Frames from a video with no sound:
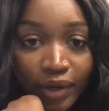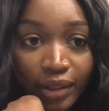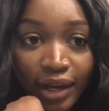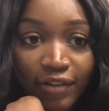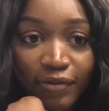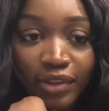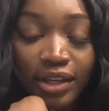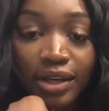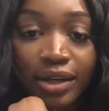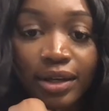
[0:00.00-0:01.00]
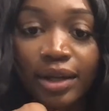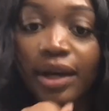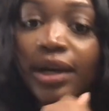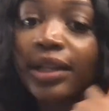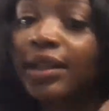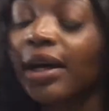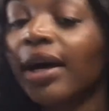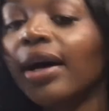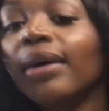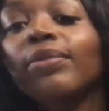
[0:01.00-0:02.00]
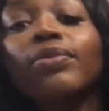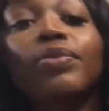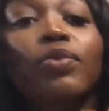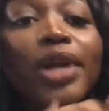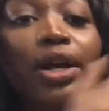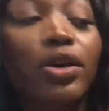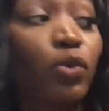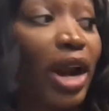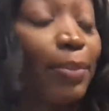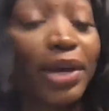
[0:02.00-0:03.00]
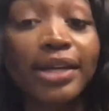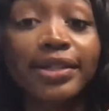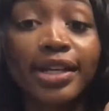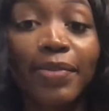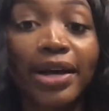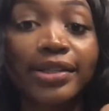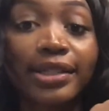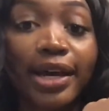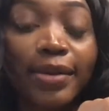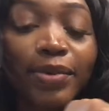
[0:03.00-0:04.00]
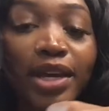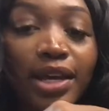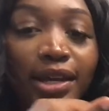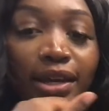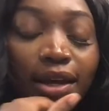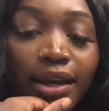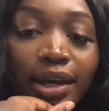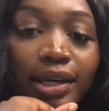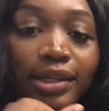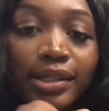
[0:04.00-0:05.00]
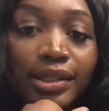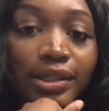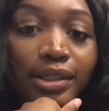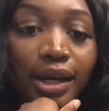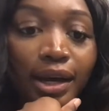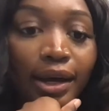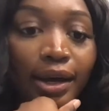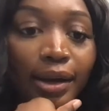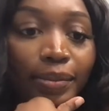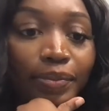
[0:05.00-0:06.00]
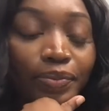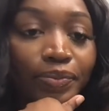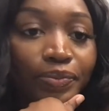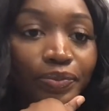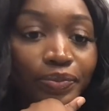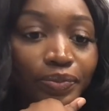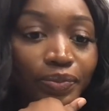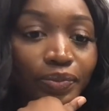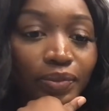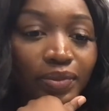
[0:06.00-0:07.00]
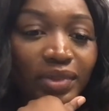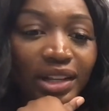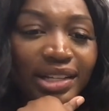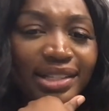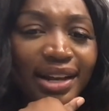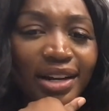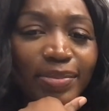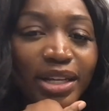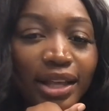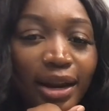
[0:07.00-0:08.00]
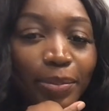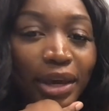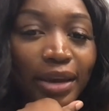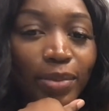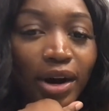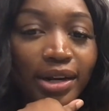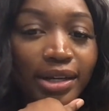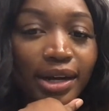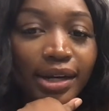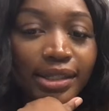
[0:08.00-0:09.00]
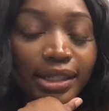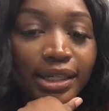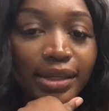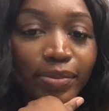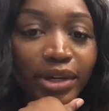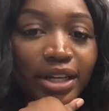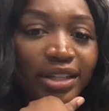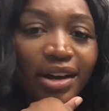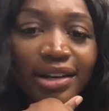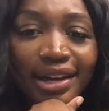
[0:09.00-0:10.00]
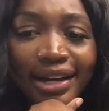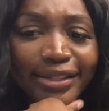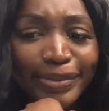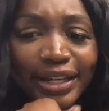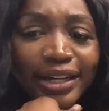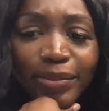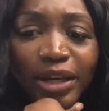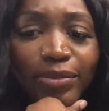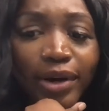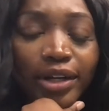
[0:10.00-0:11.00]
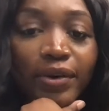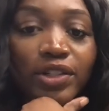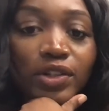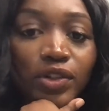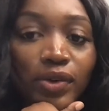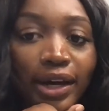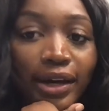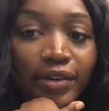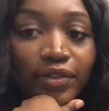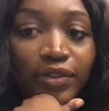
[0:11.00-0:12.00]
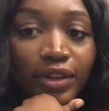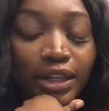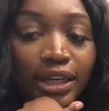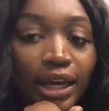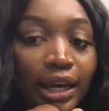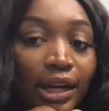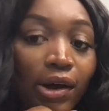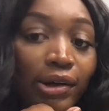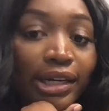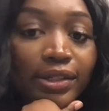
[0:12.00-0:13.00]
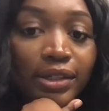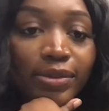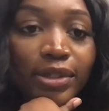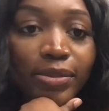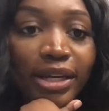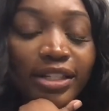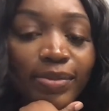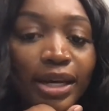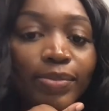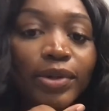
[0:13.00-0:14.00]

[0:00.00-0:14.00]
A lot of the uh, um, when I when I paint step by step is um, it's not going to be a lot of paint party content, but y'all can ask me any paint party questions you have, and I'll answer them to the best of my